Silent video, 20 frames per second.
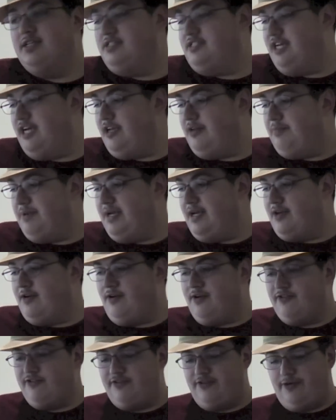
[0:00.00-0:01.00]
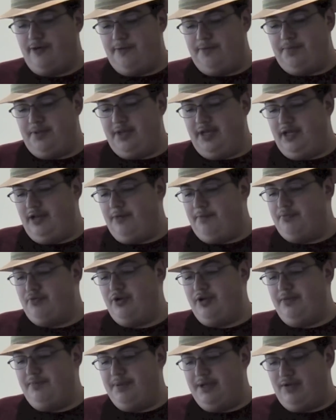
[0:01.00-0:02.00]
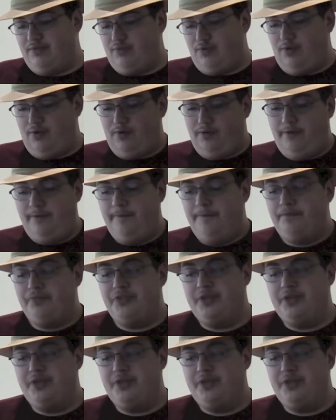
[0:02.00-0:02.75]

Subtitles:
Deadman also played a pretty big role